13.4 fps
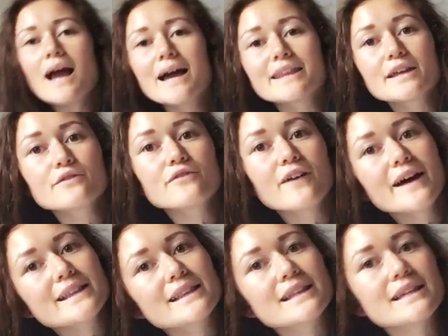And then
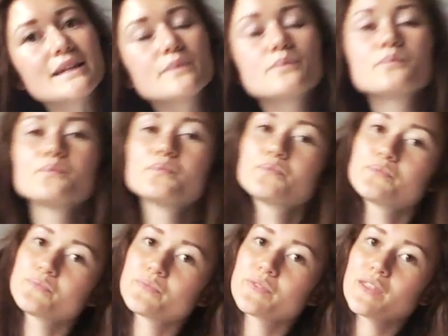finally,
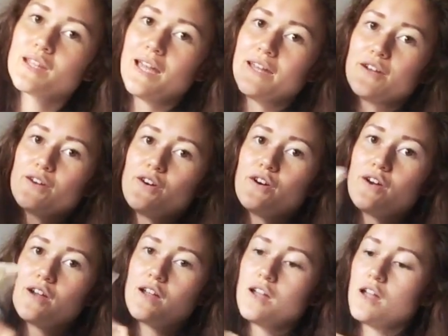I
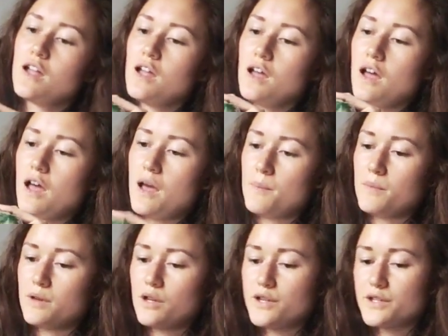got
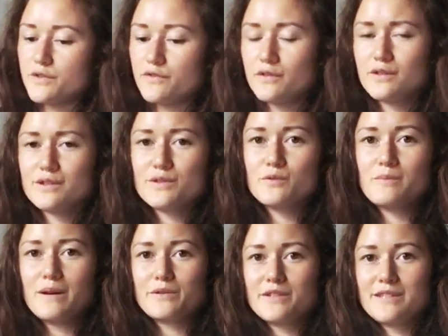loads of, well, it's
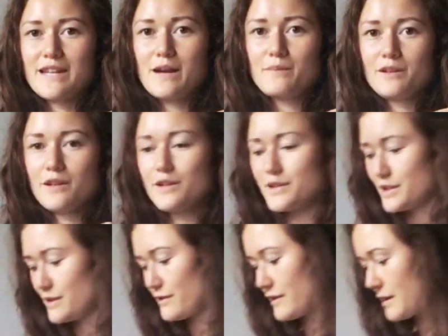all melted now, but loads
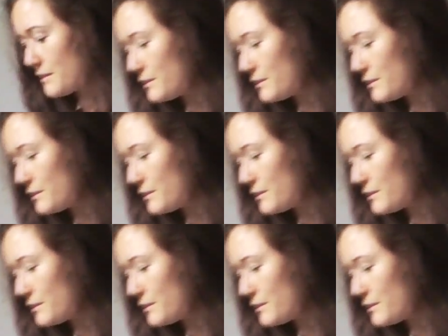of